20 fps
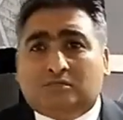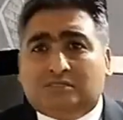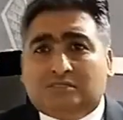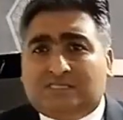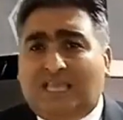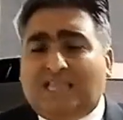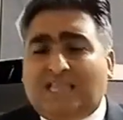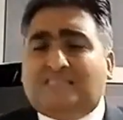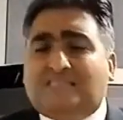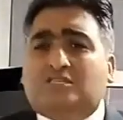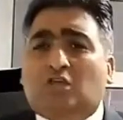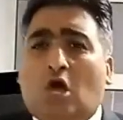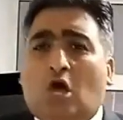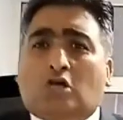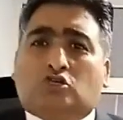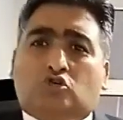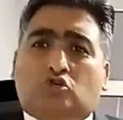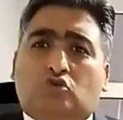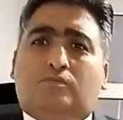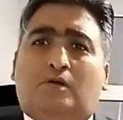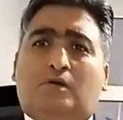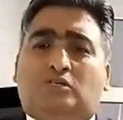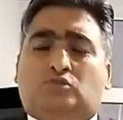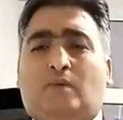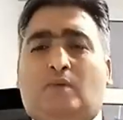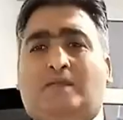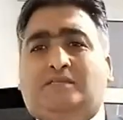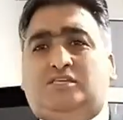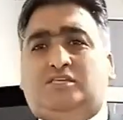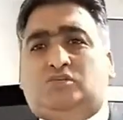Since October
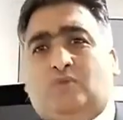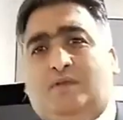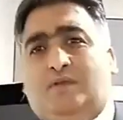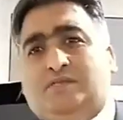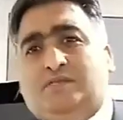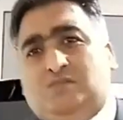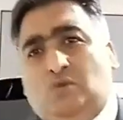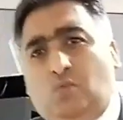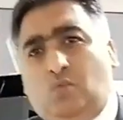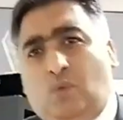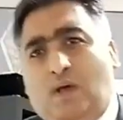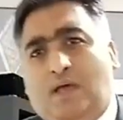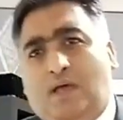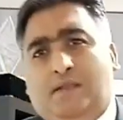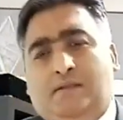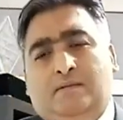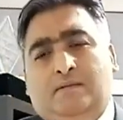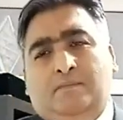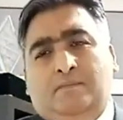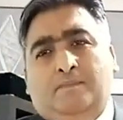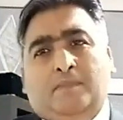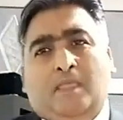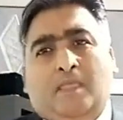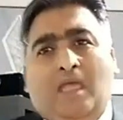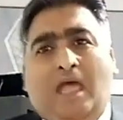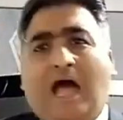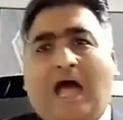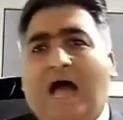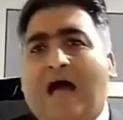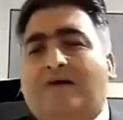2021,
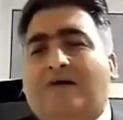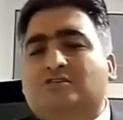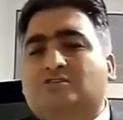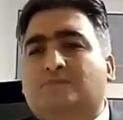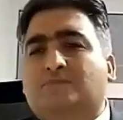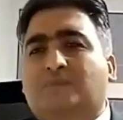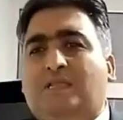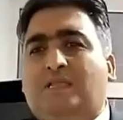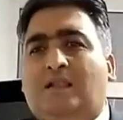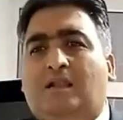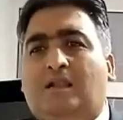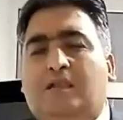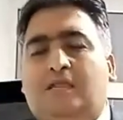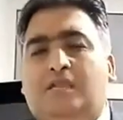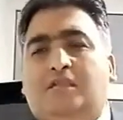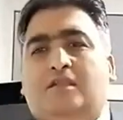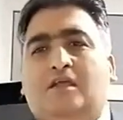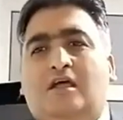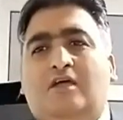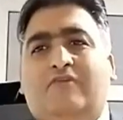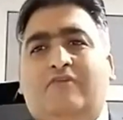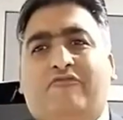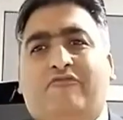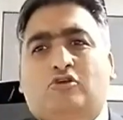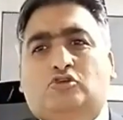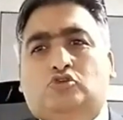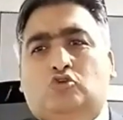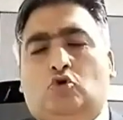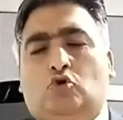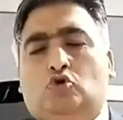I was being leader
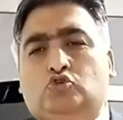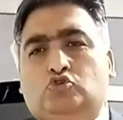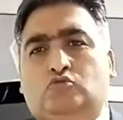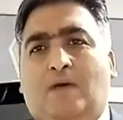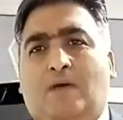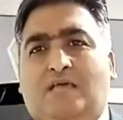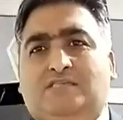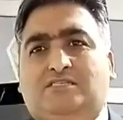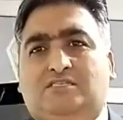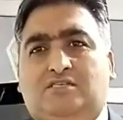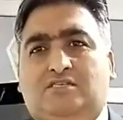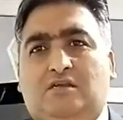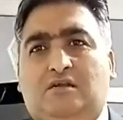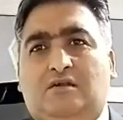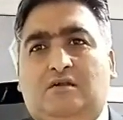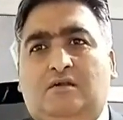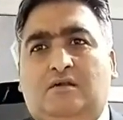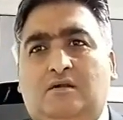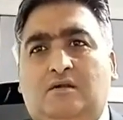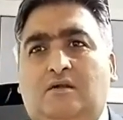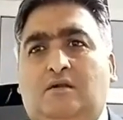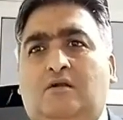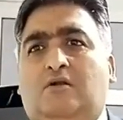for Toastmaster